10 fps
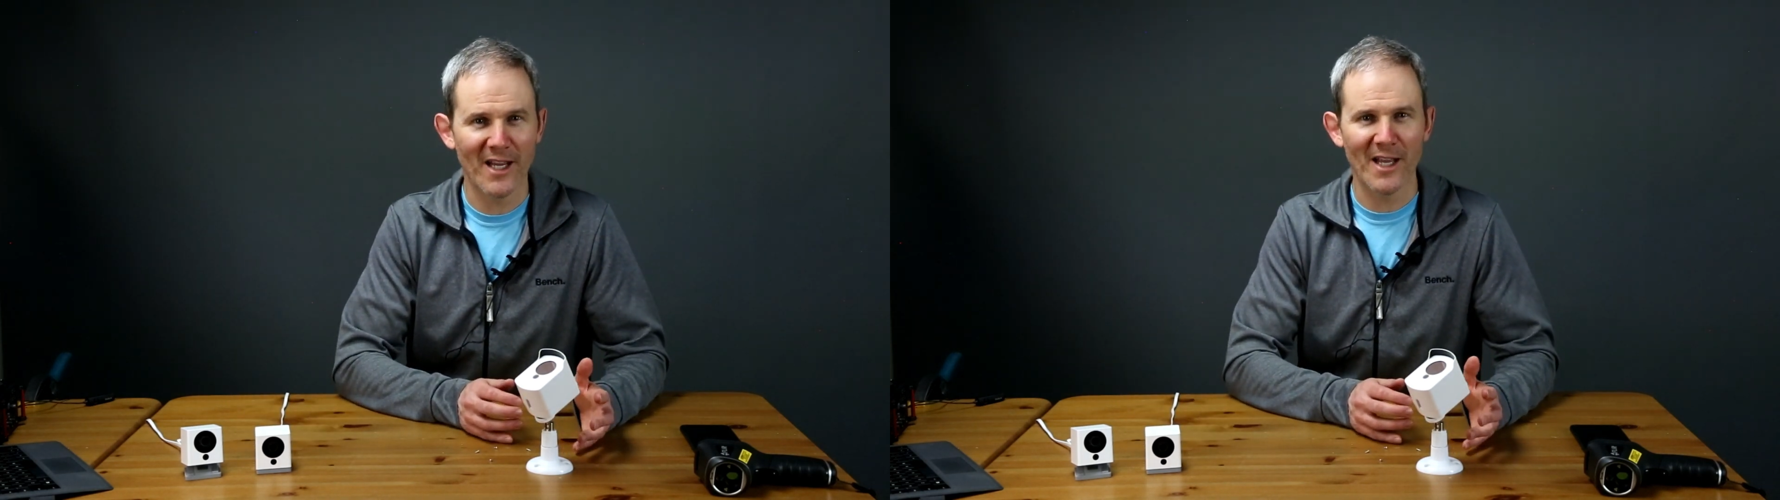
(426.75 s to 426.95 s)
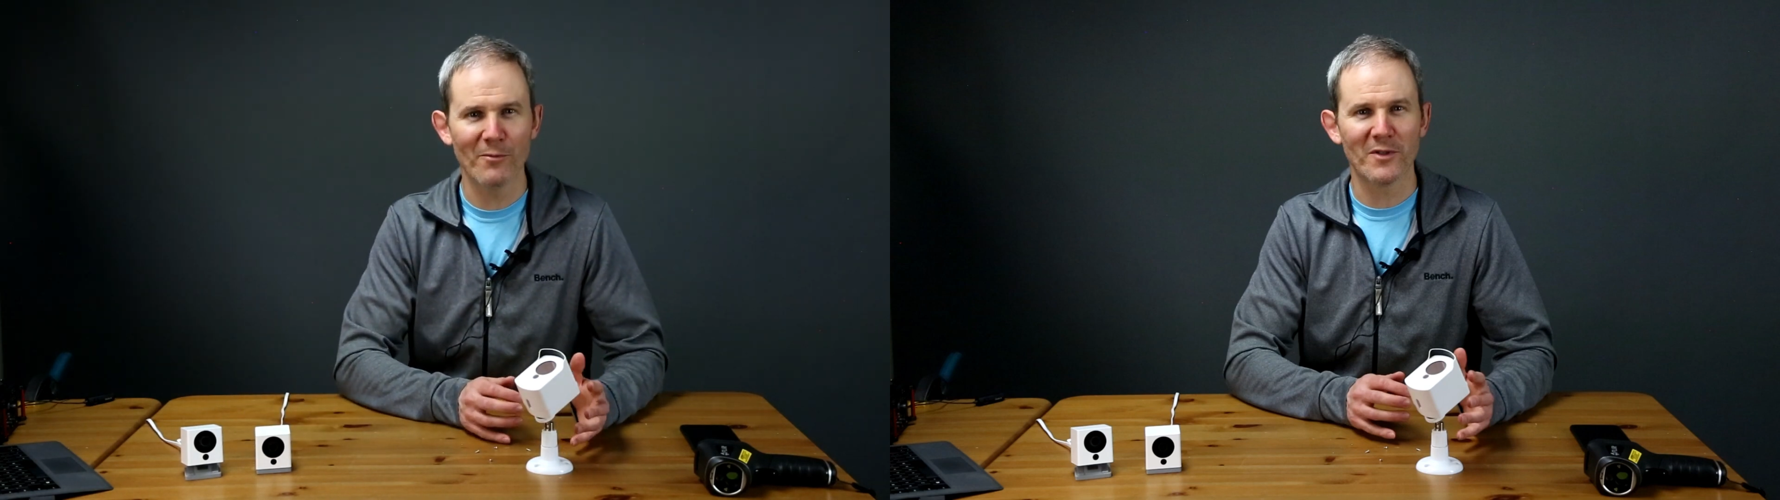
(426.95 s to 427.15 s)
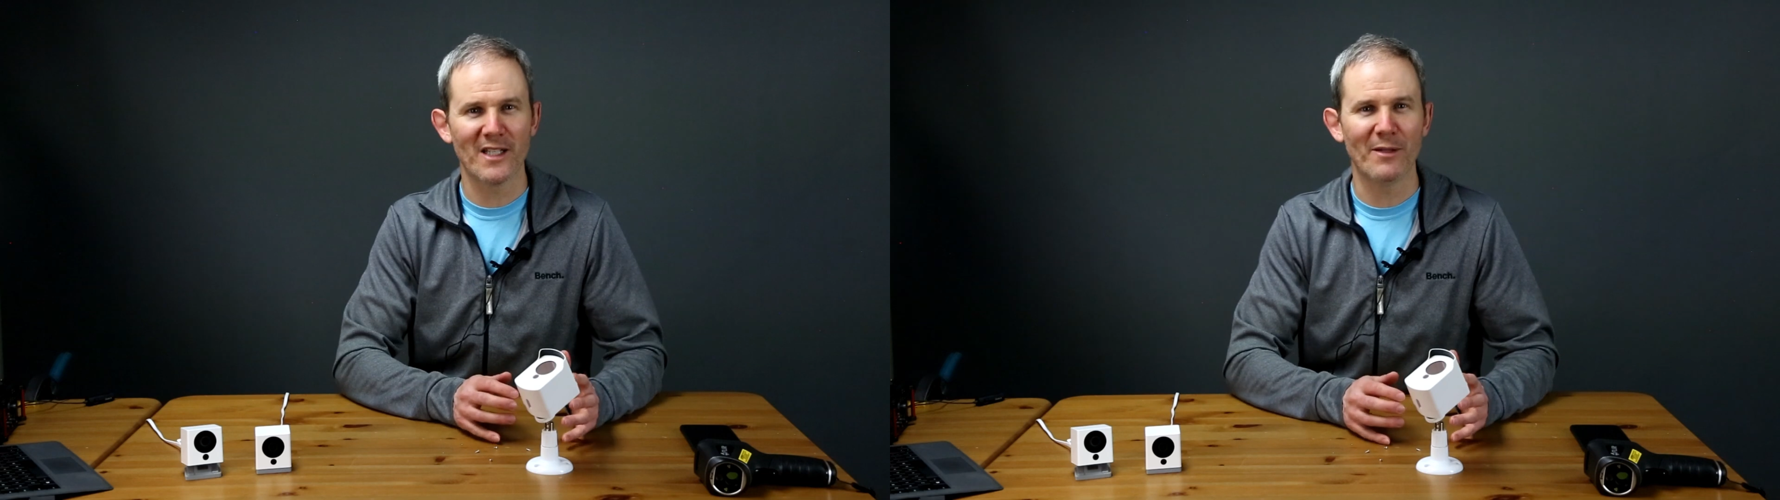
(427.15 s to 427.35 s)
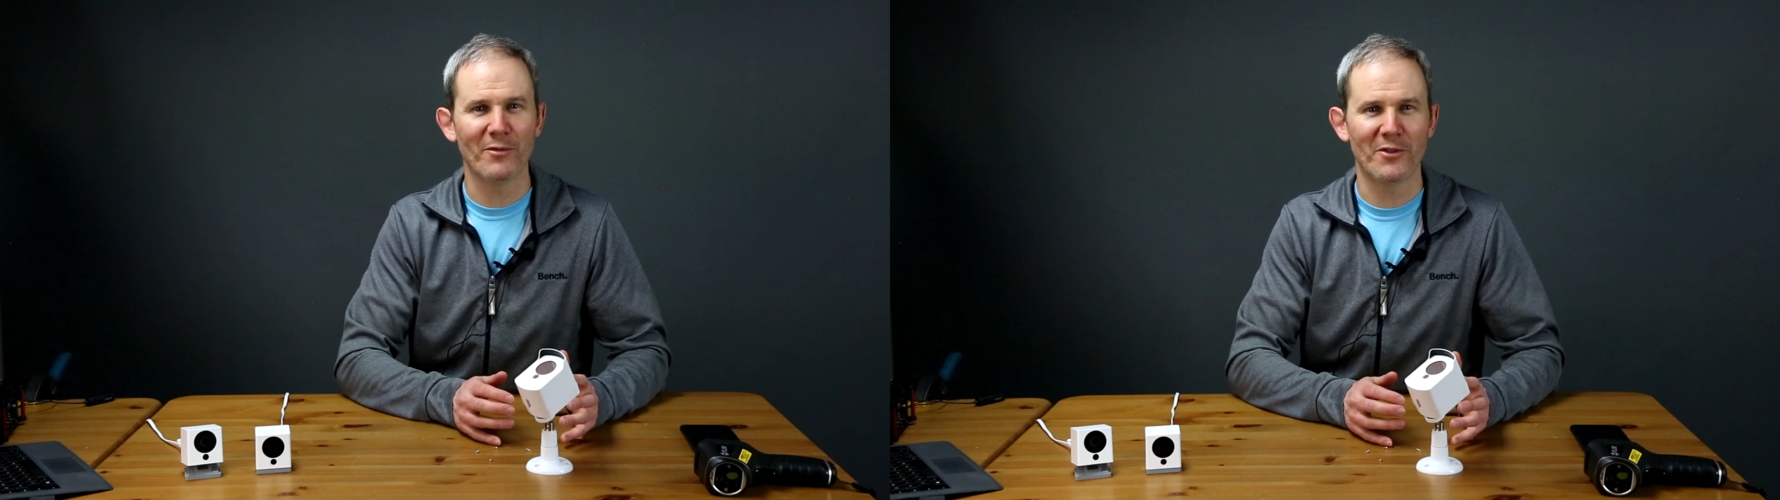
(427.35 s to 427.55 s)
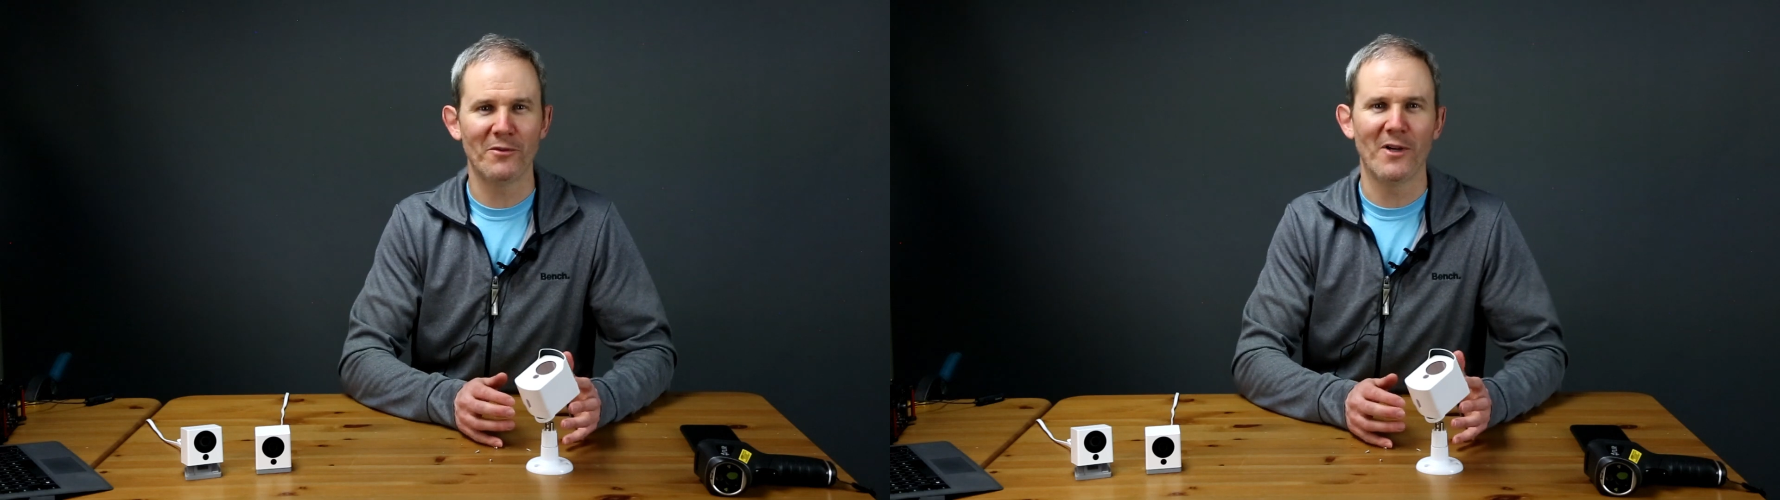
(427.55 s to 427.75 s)
and was
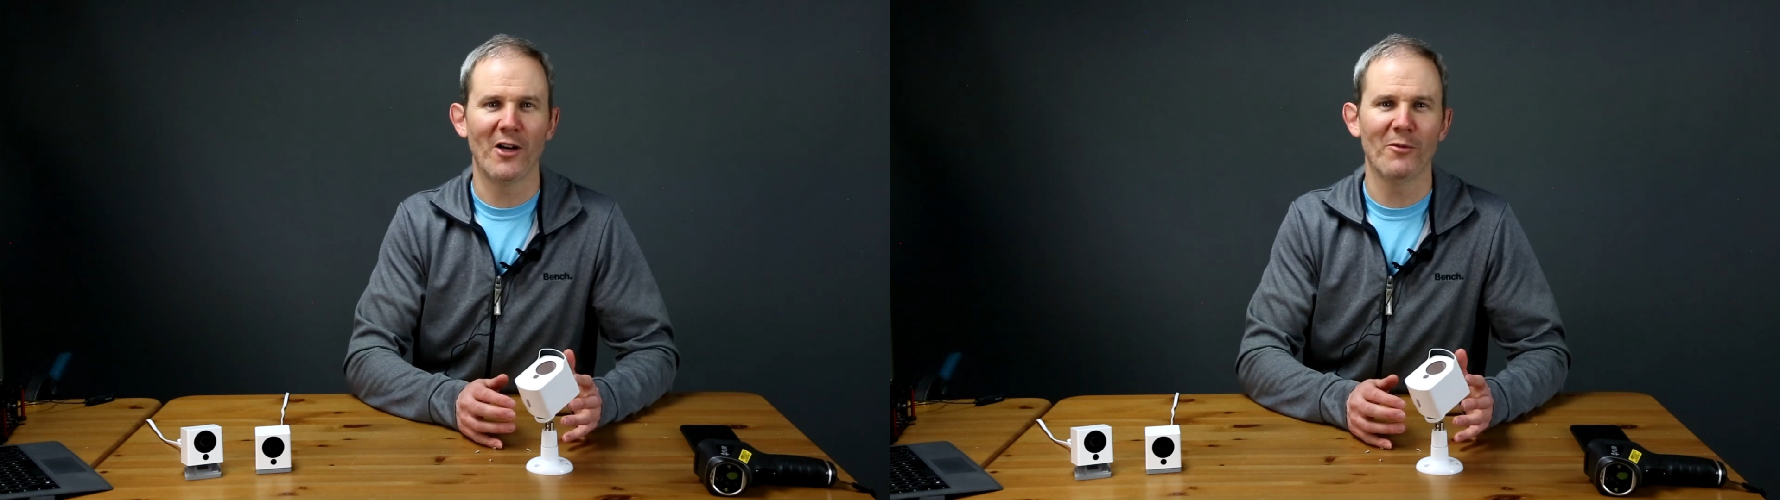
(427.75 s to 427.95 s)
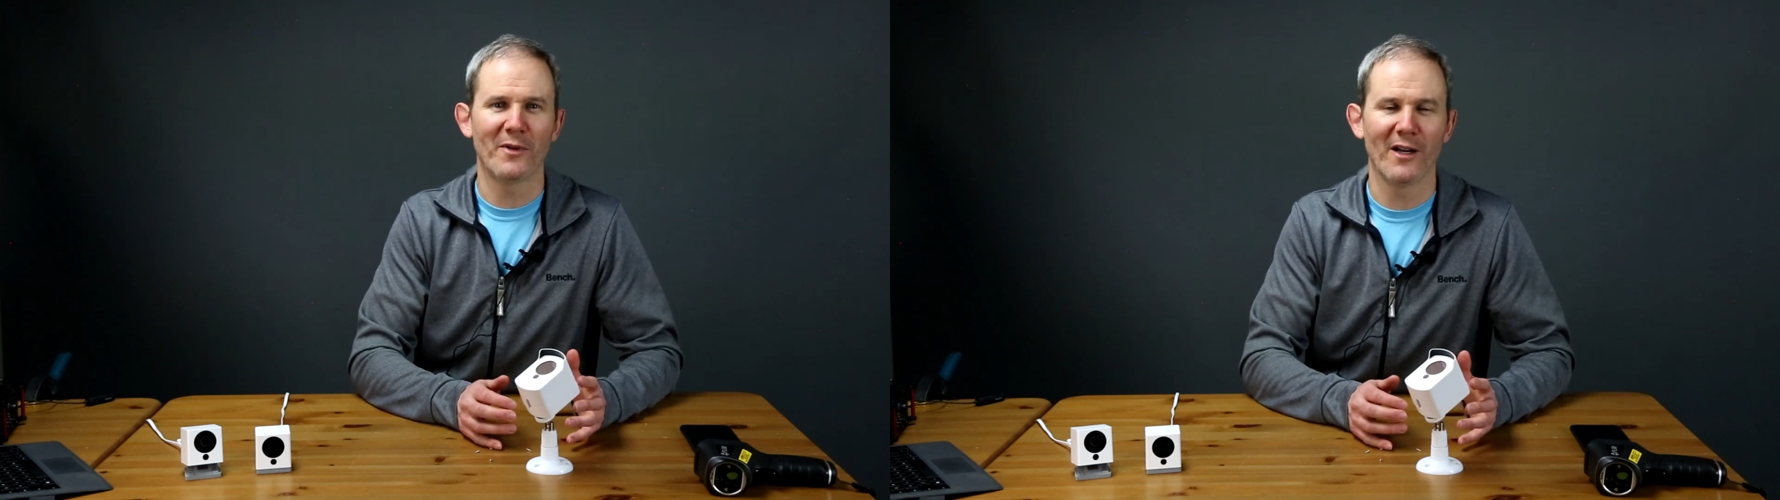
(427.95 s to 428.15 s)
able to help